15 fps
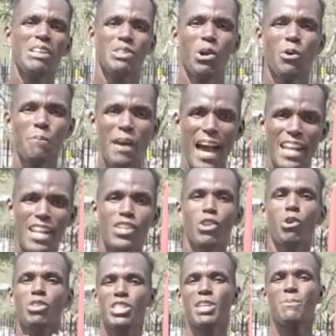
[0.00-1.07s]
don't matter,
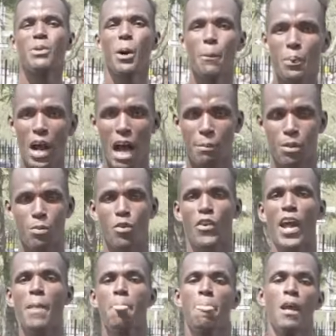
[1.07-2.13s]
no gym, no problem, all
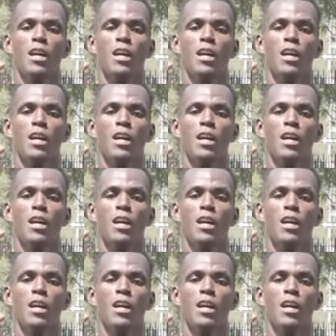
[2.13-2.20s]
right?